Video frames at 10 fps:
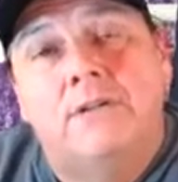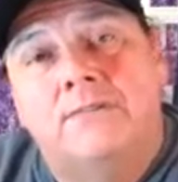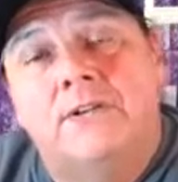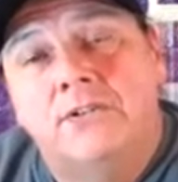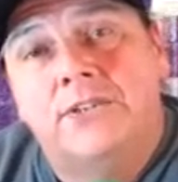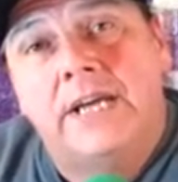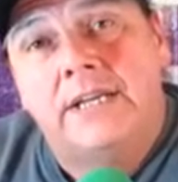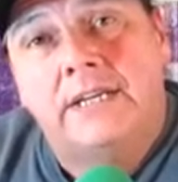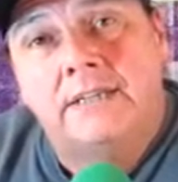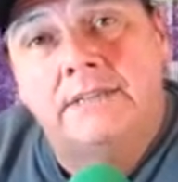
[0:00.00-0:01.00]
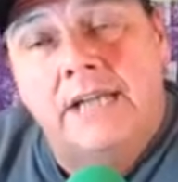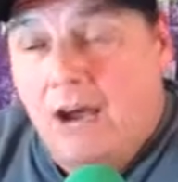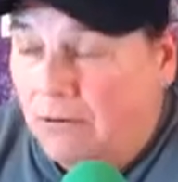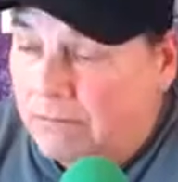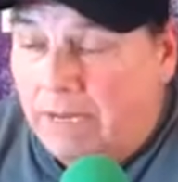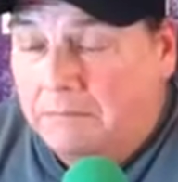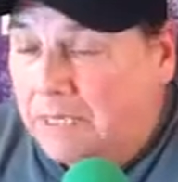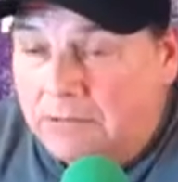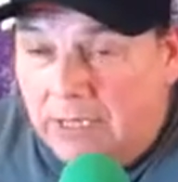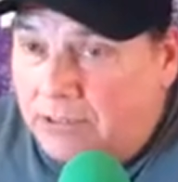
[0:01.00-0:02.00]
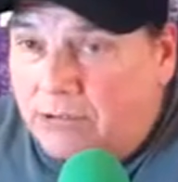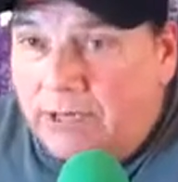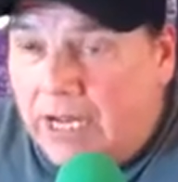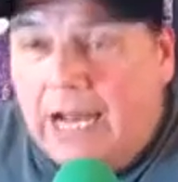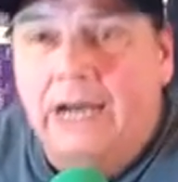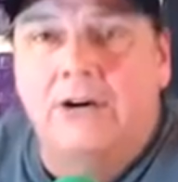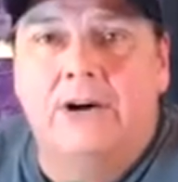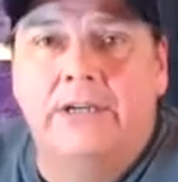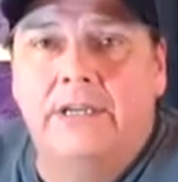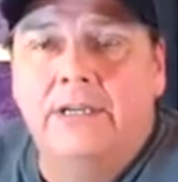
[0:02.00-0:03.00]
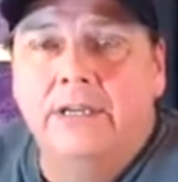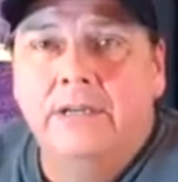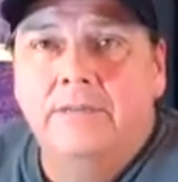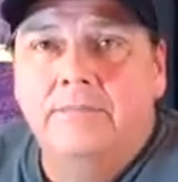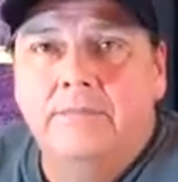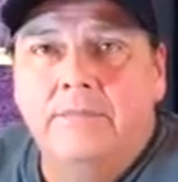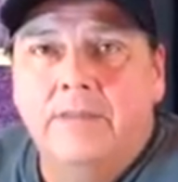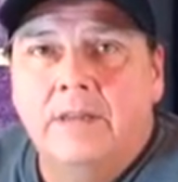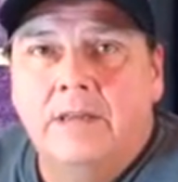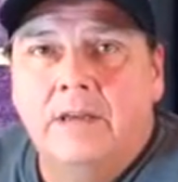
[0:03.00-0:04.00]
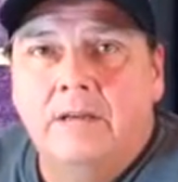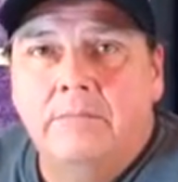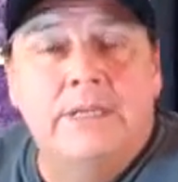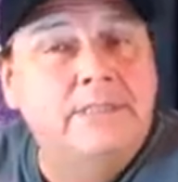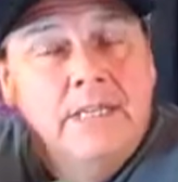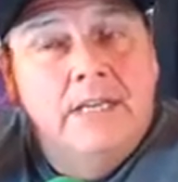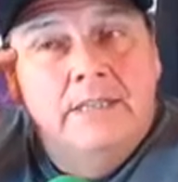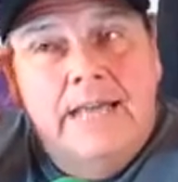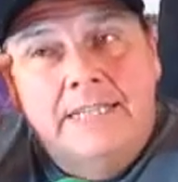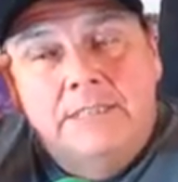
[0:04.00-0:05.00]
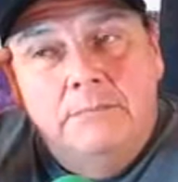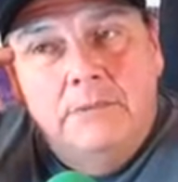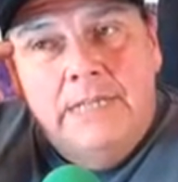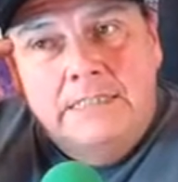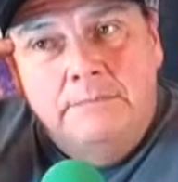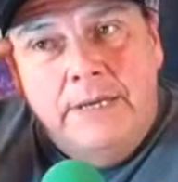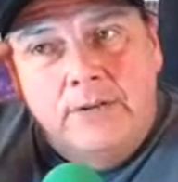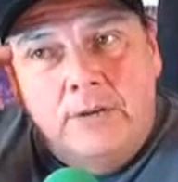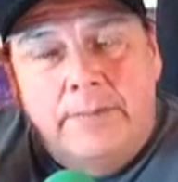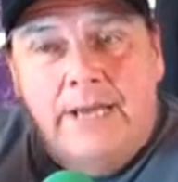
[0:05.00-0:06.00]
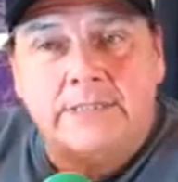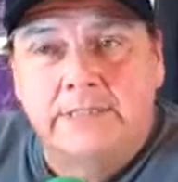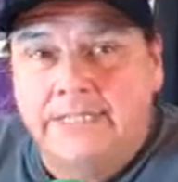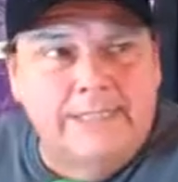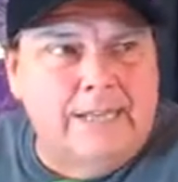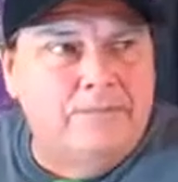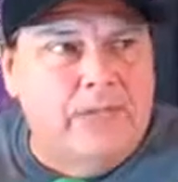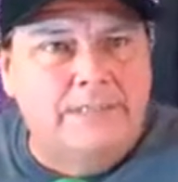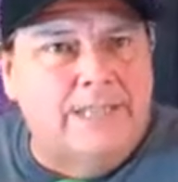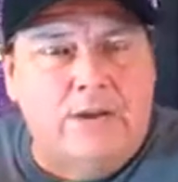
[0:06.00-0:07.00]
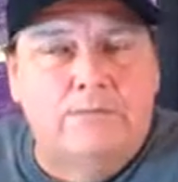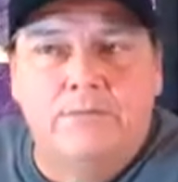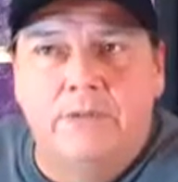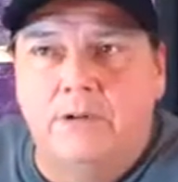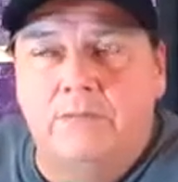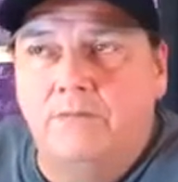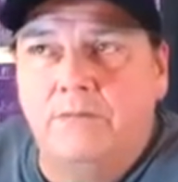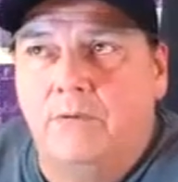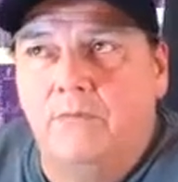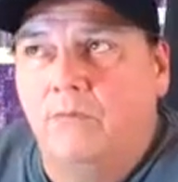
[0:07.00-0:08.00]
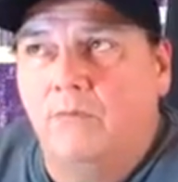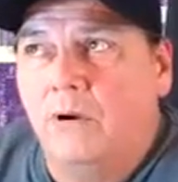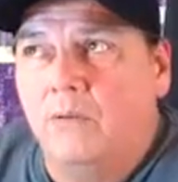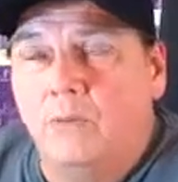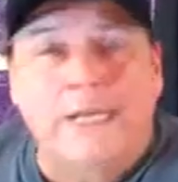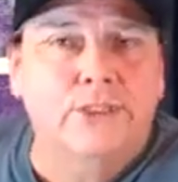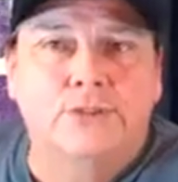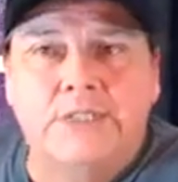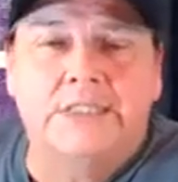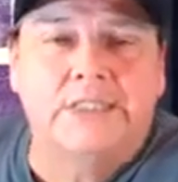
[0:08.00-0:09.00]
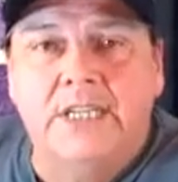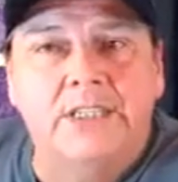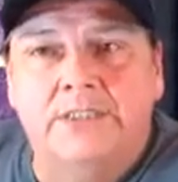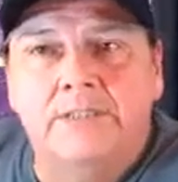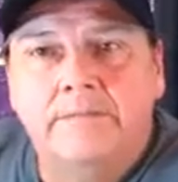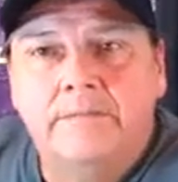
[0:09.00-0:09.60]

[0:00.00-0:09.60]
of understanding. Now, I'm not trying to create a hierarchy because that's mental capacity. That's not, you know, a racial designation.